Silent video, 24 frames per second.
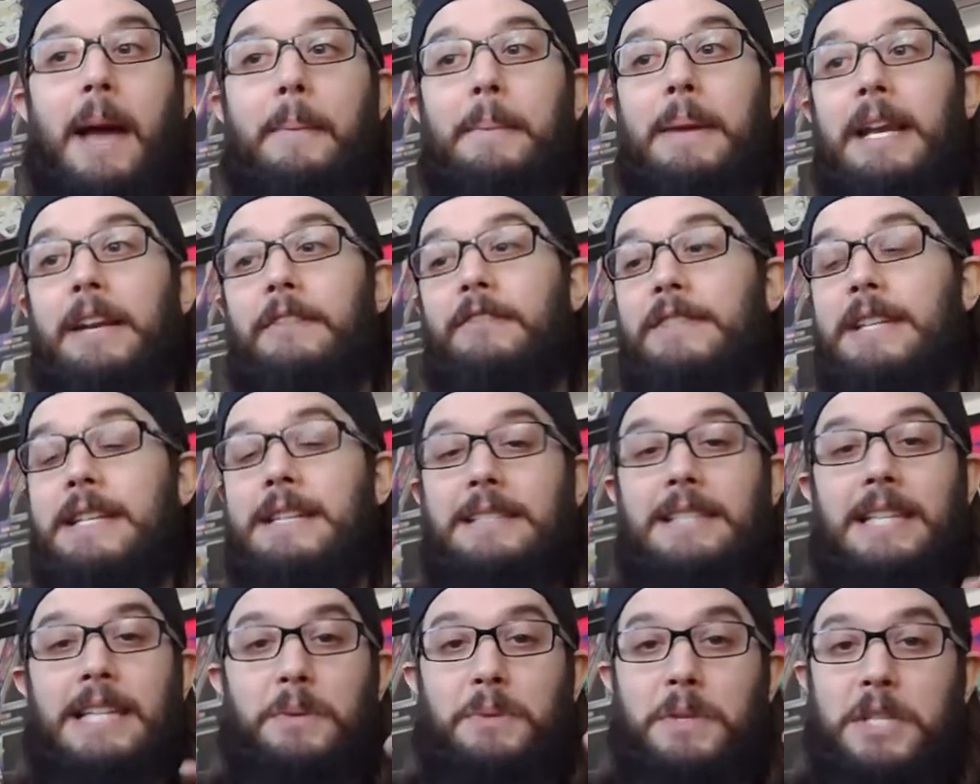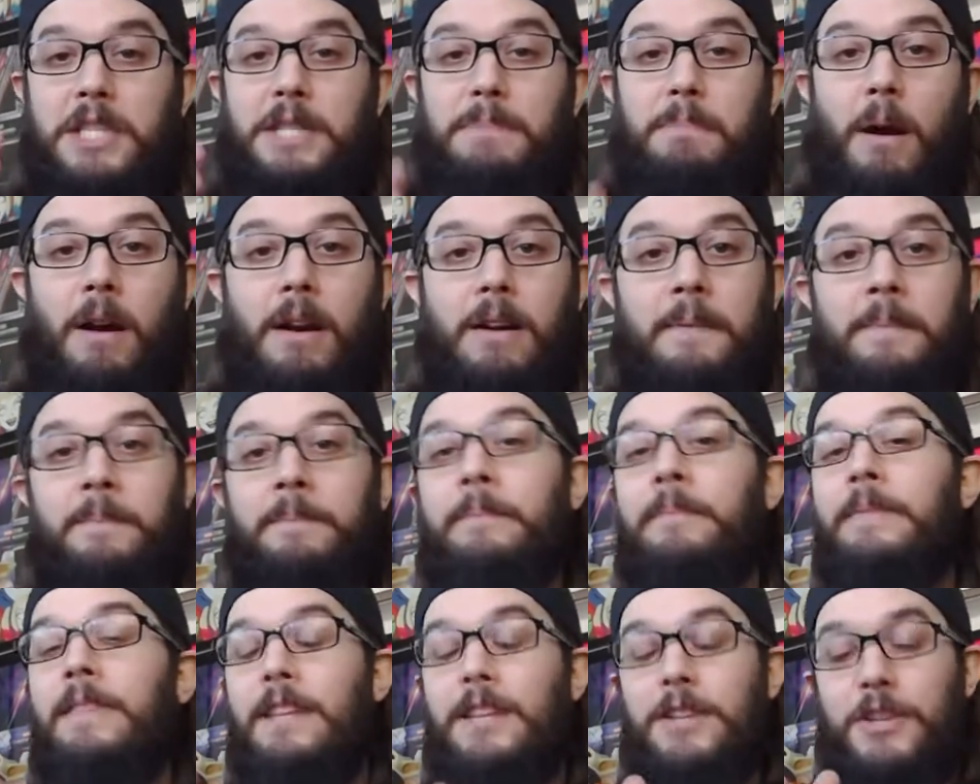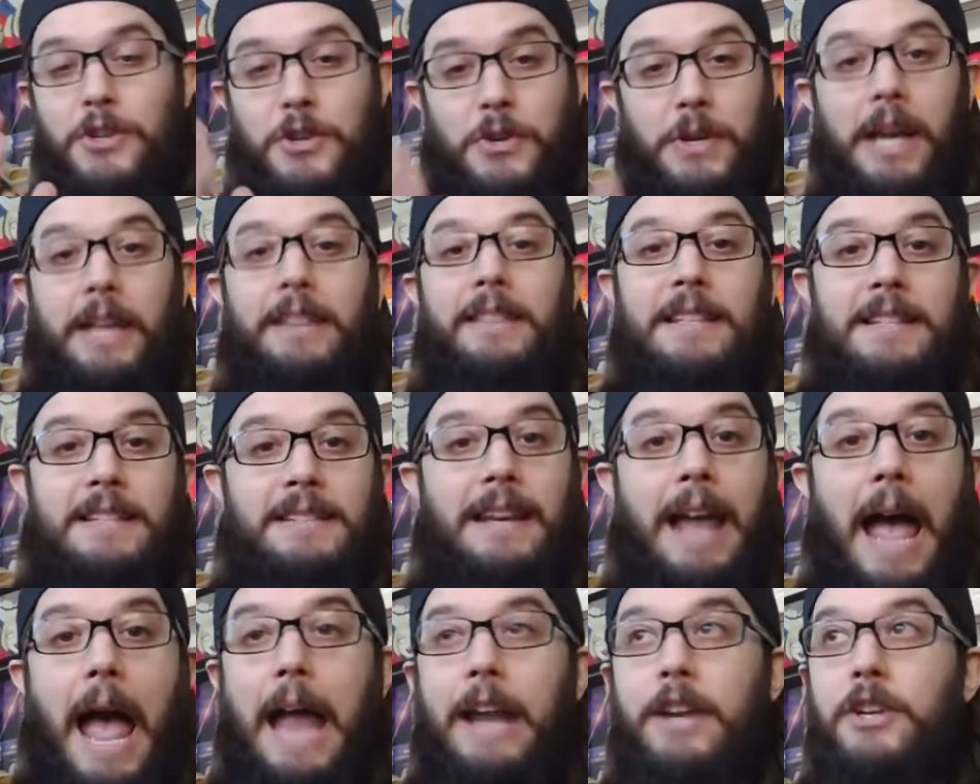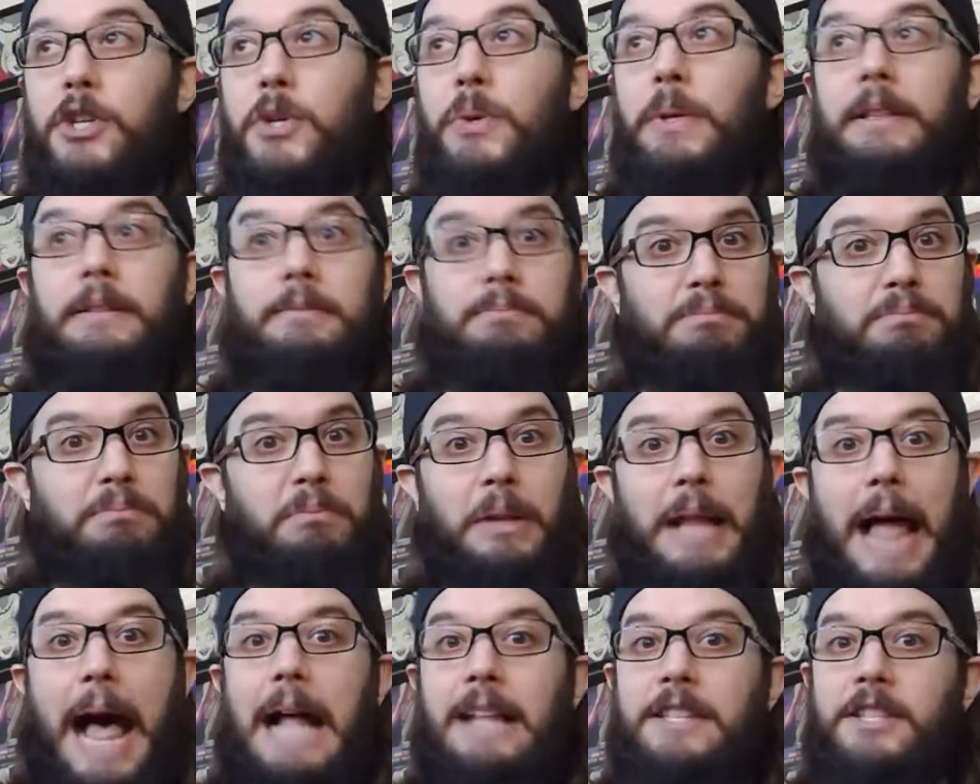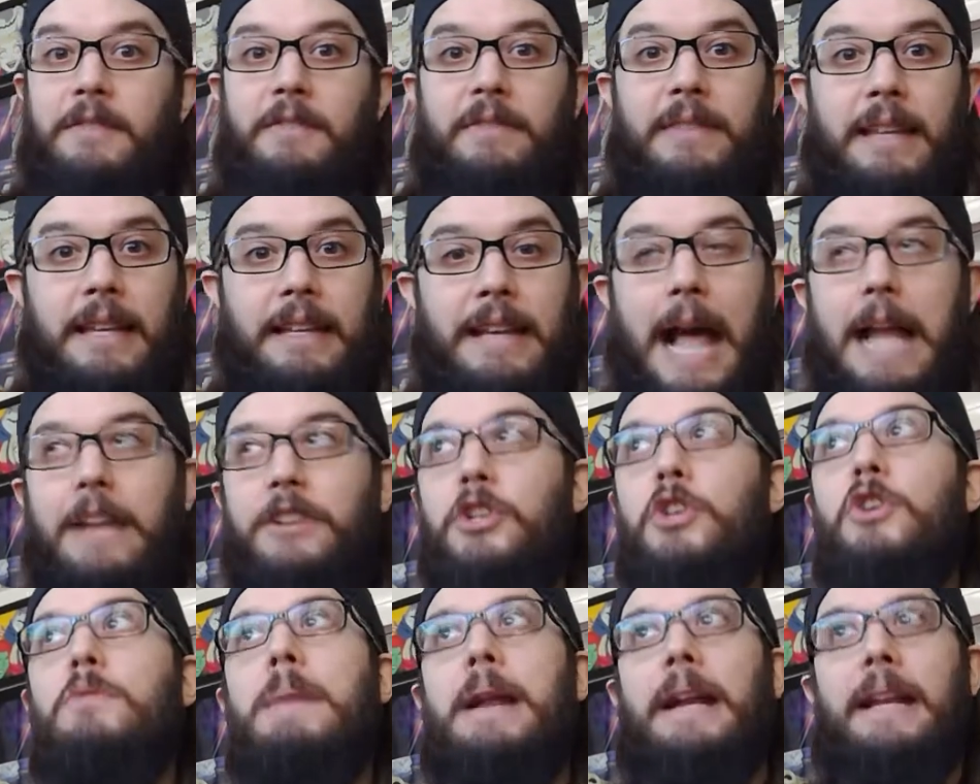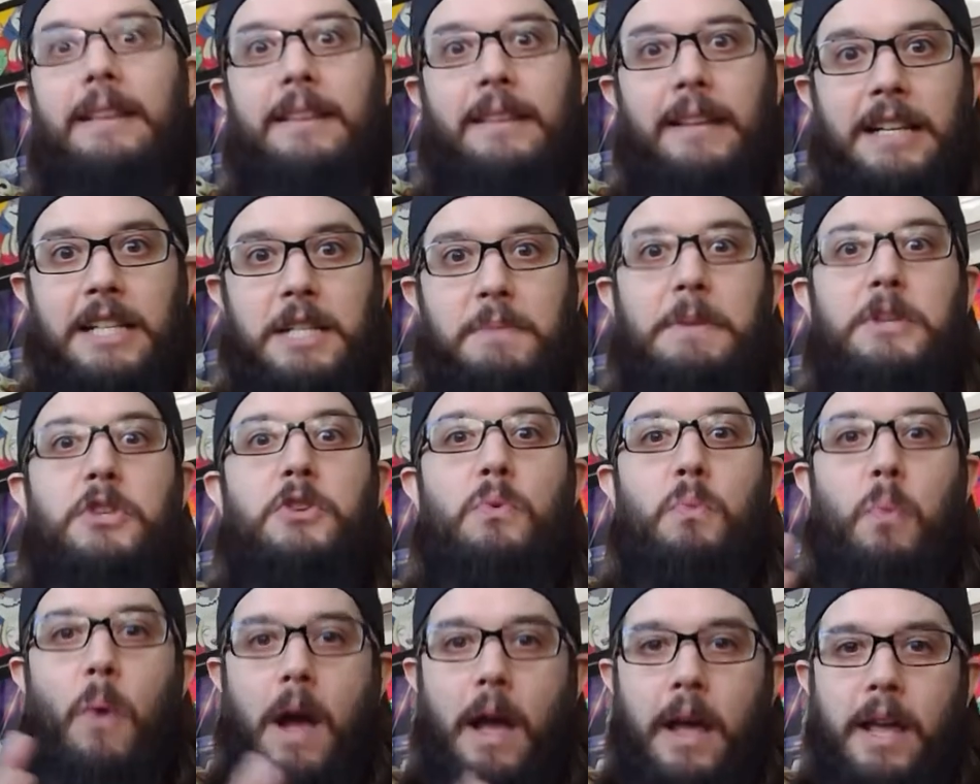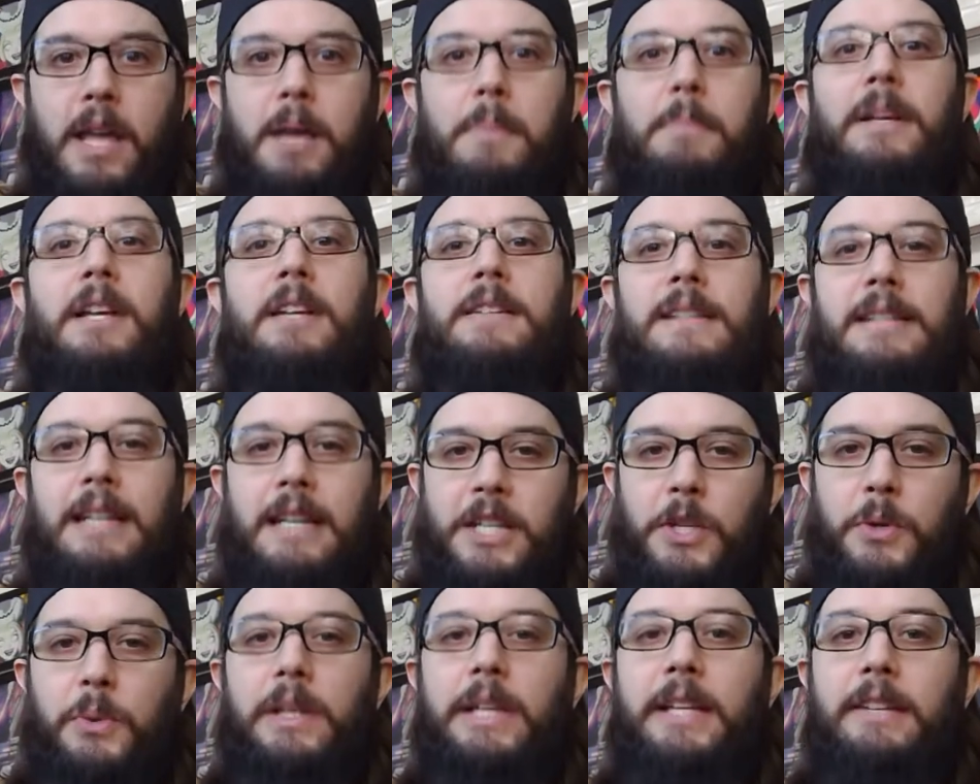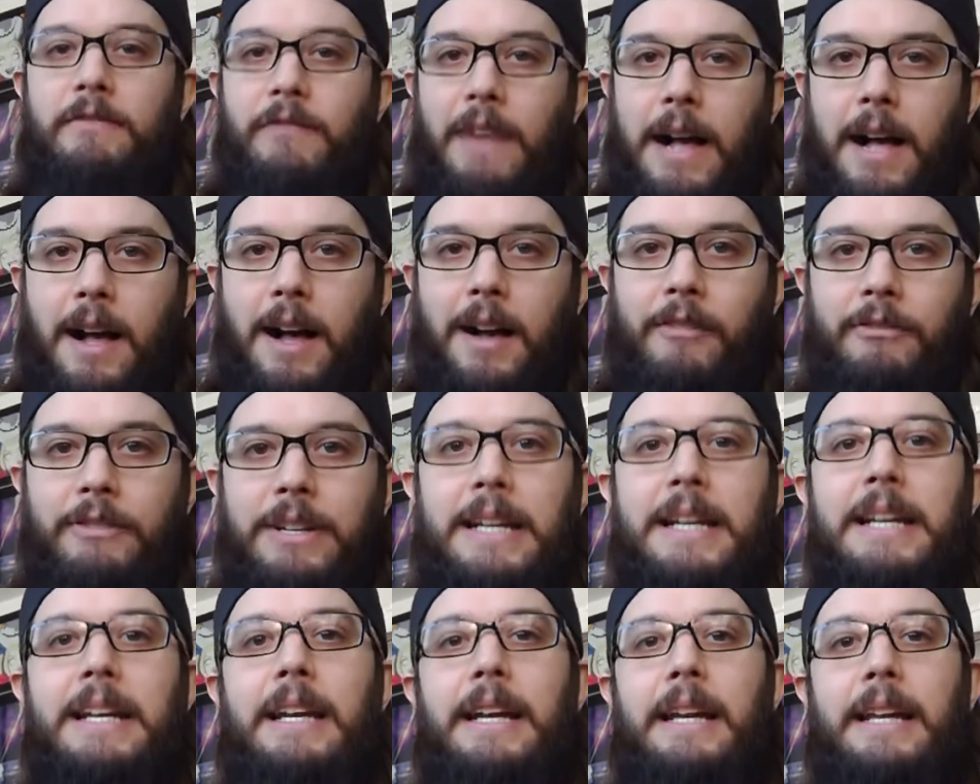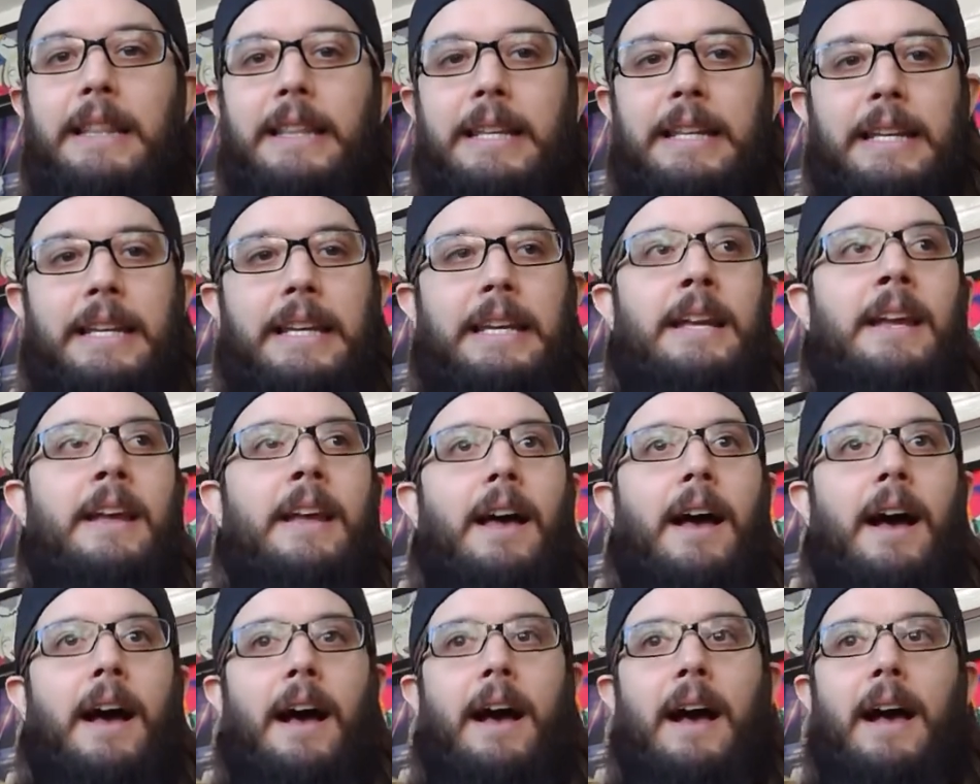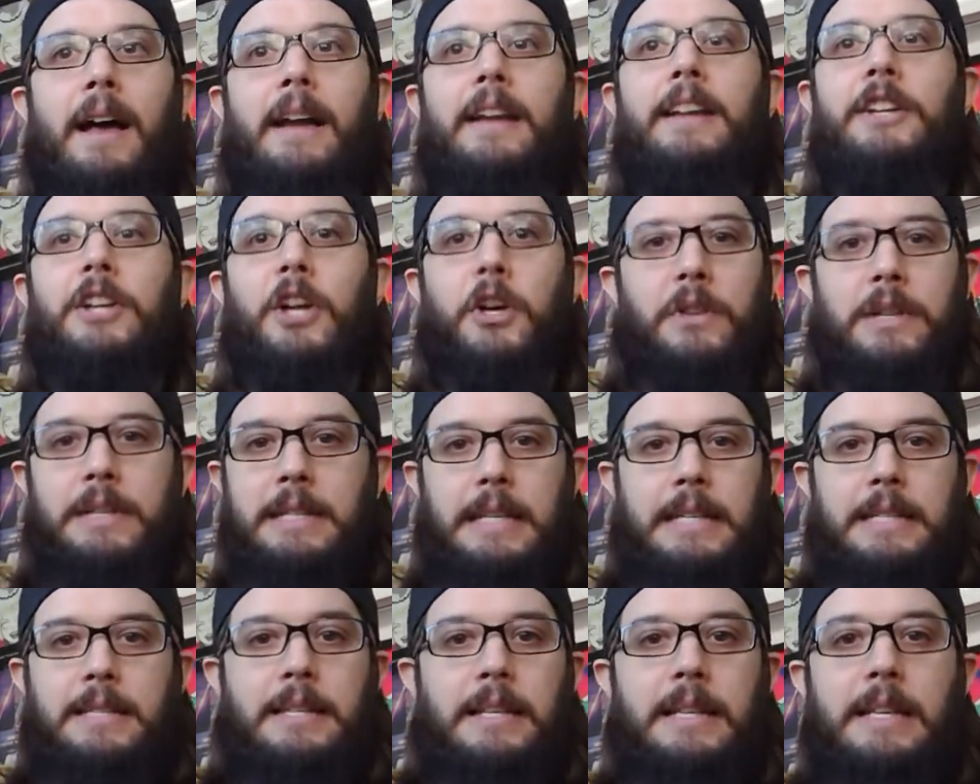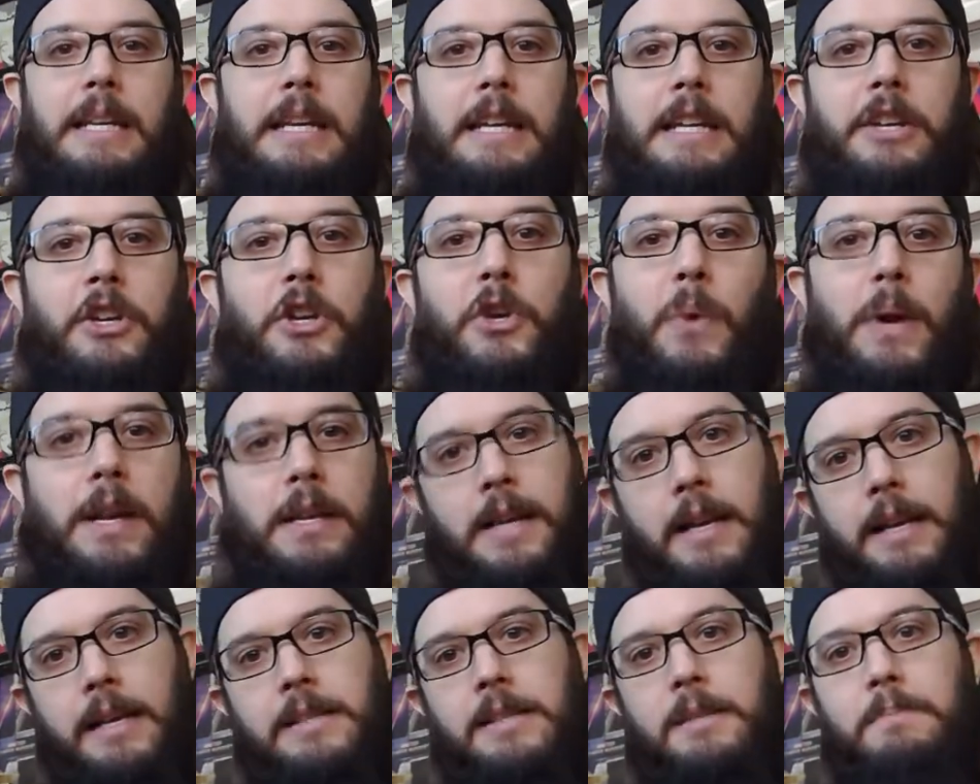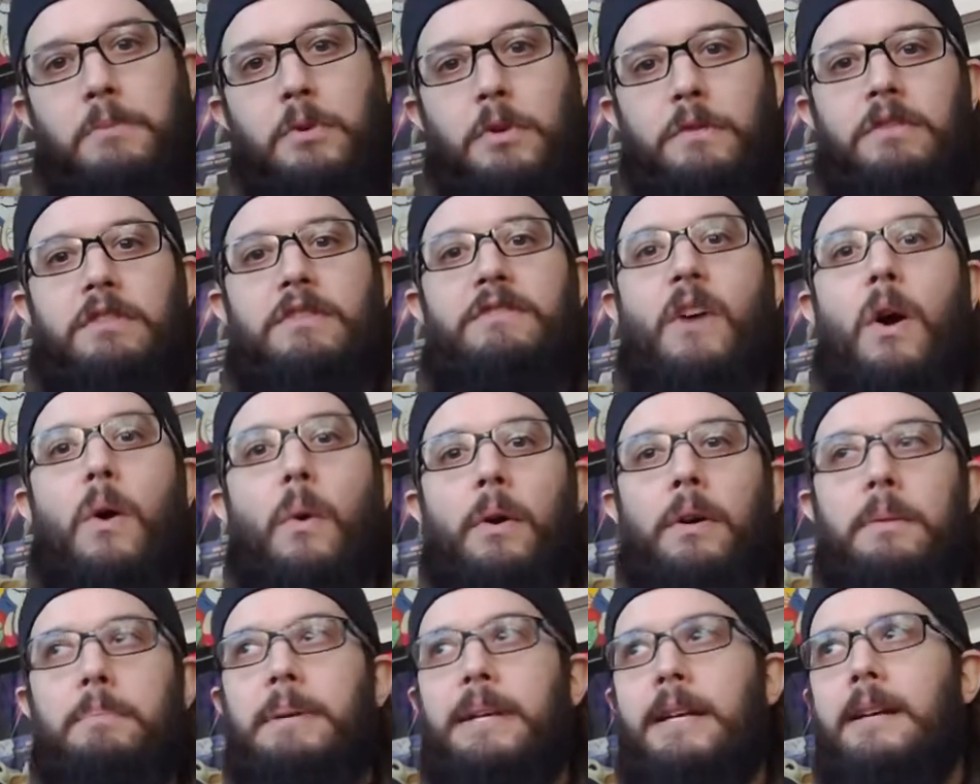I mean, if DC was smart, you get this guy doing lots of things. Not too many things, but you want him continually involved in the, the DCEU as it moves forward.